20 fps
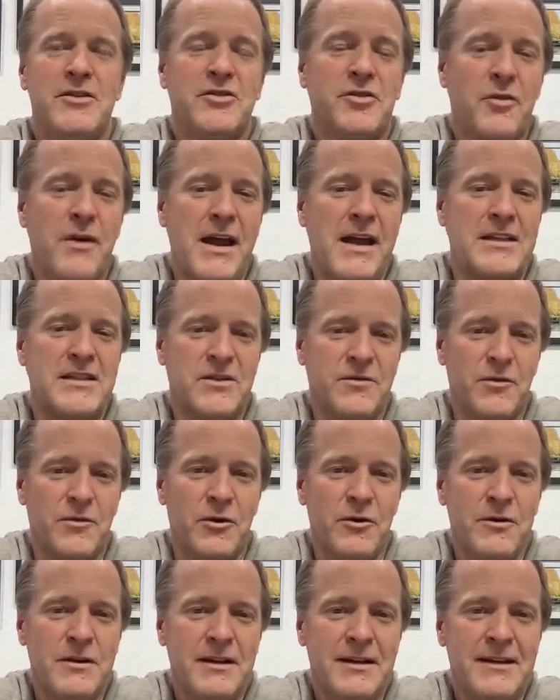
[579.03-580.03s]

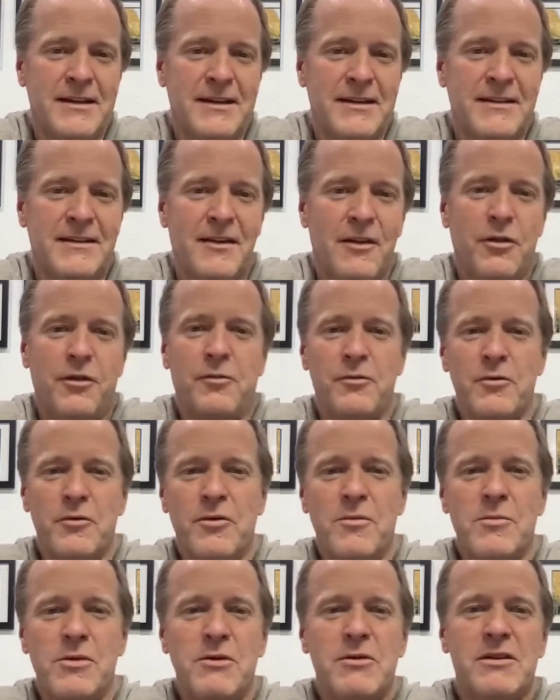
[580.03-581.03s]
transfer through
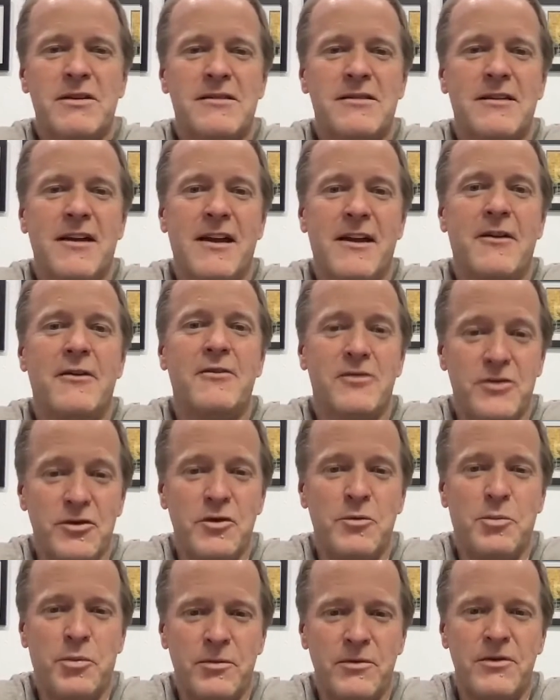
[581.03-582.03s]
the mucus layer
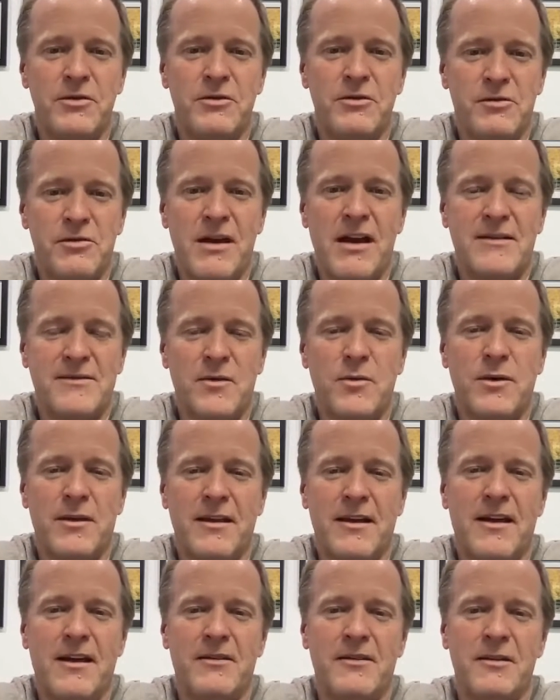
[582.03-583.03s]
do transfer
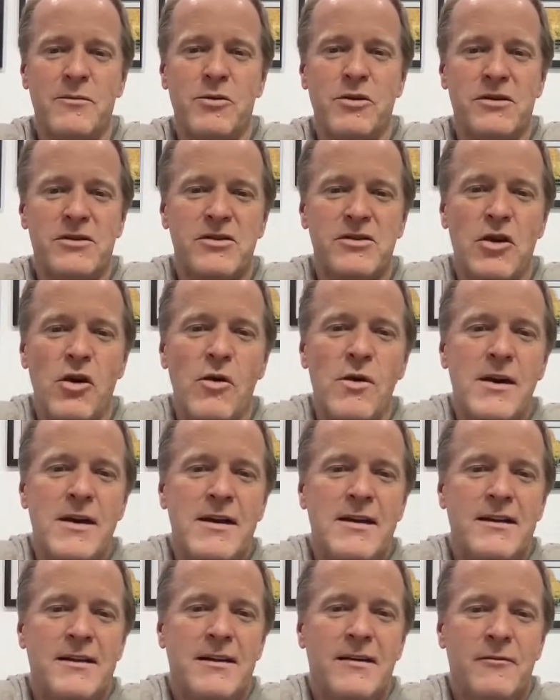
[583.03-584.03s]
with a healthy mucus. So
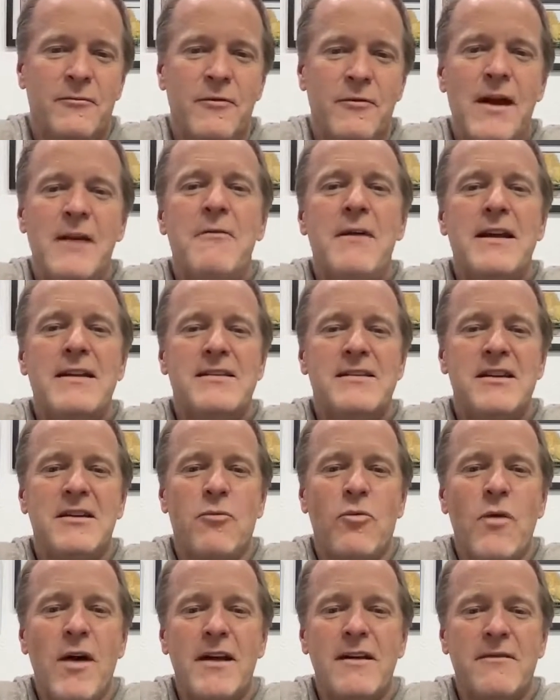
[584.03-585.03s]
red
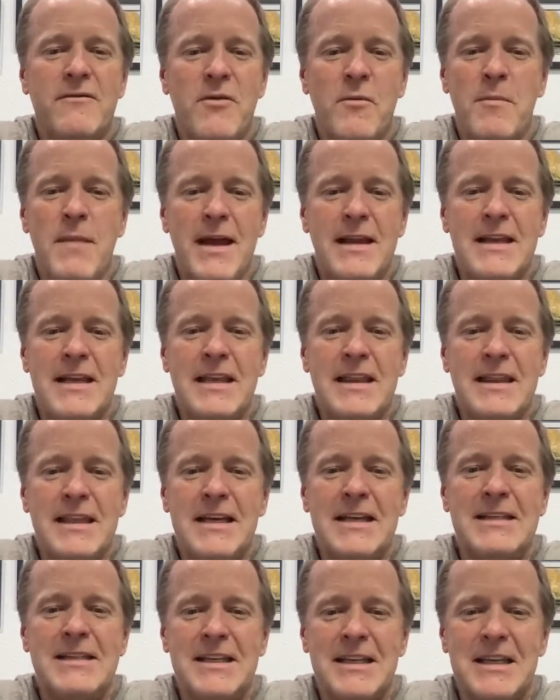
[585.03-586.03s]
reishi, one of the many
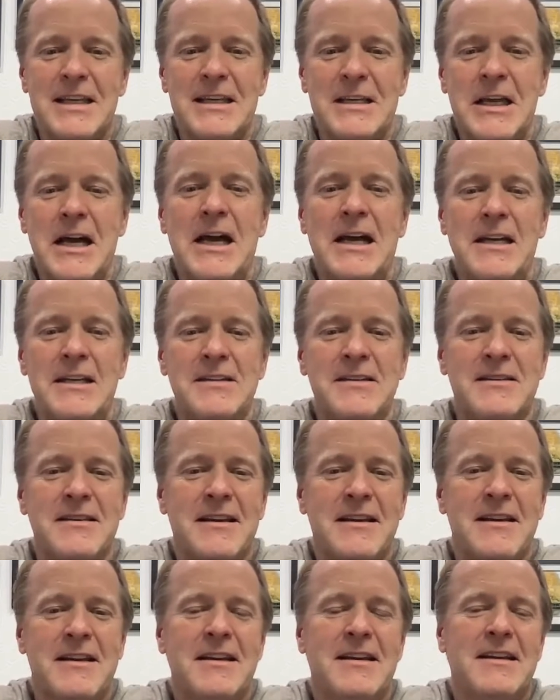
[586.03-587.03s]
things that it does,
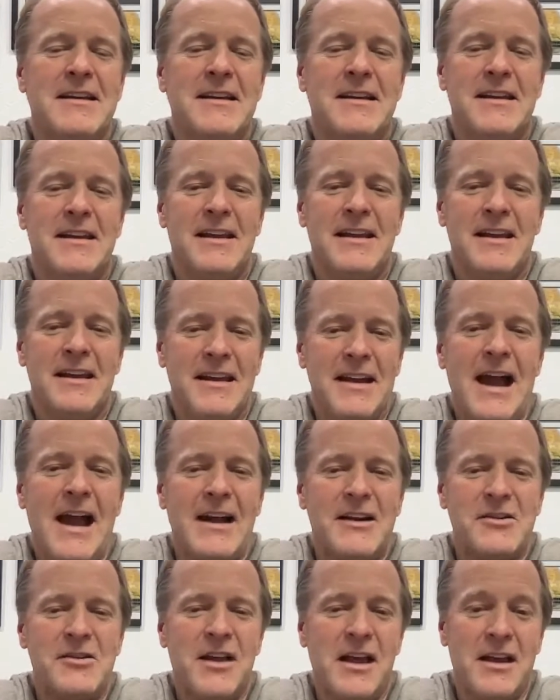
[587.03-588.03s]
it
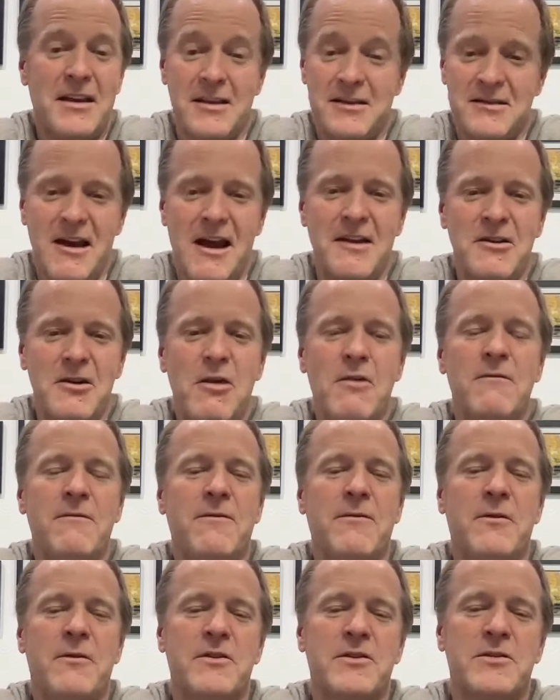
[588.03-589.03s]
actually, and it's not known
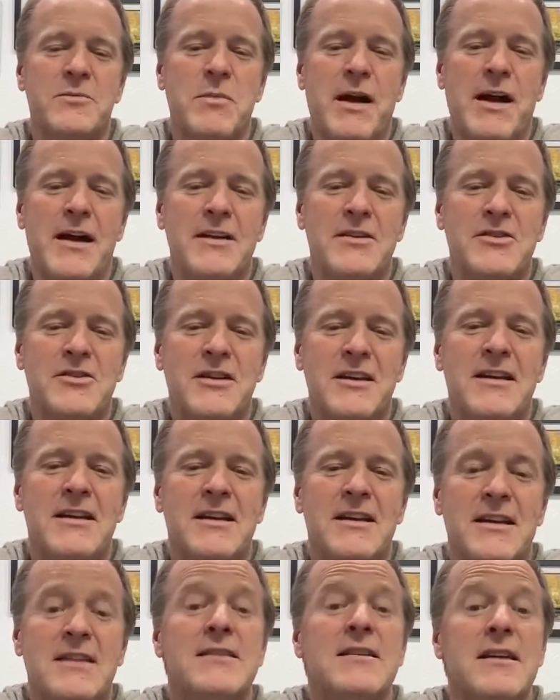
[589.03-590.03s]
for as much,
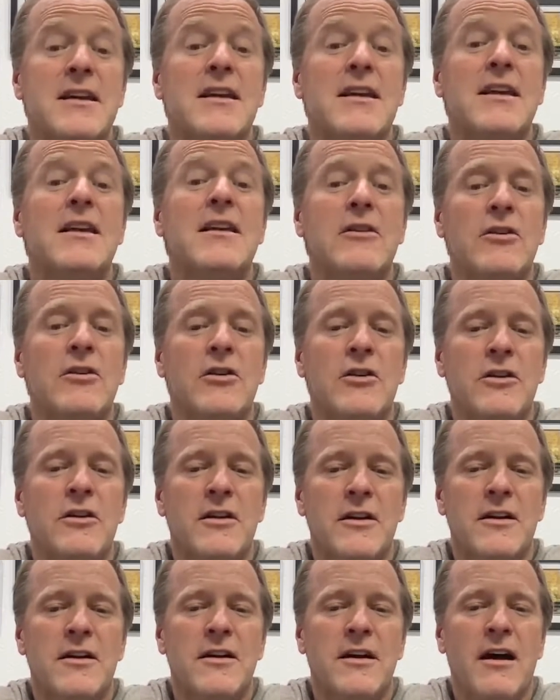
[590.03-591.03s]
is
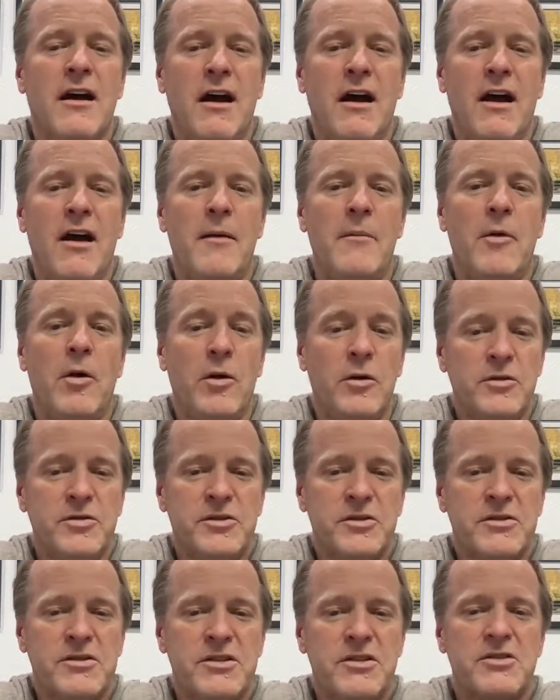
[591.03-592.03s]
heal
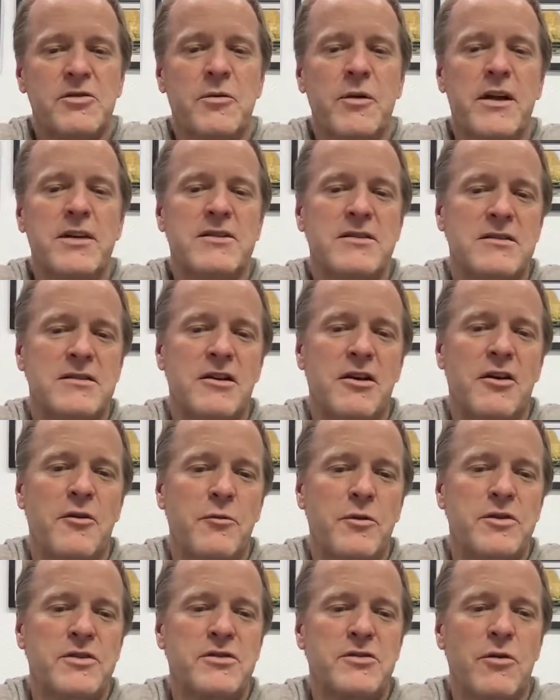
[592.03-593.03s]
ulcer situations there
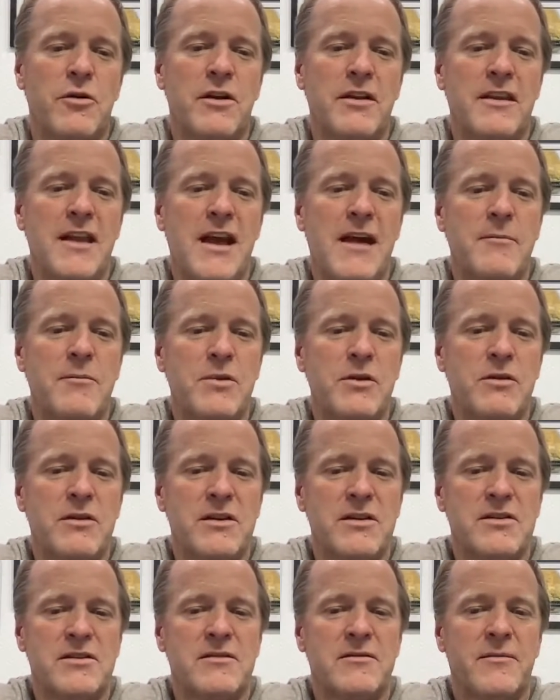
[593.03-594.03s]
and restoring that
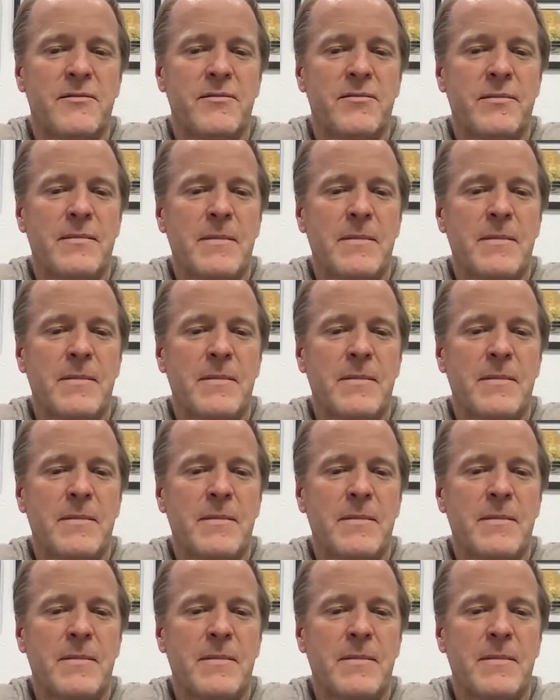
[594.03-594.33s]
mucus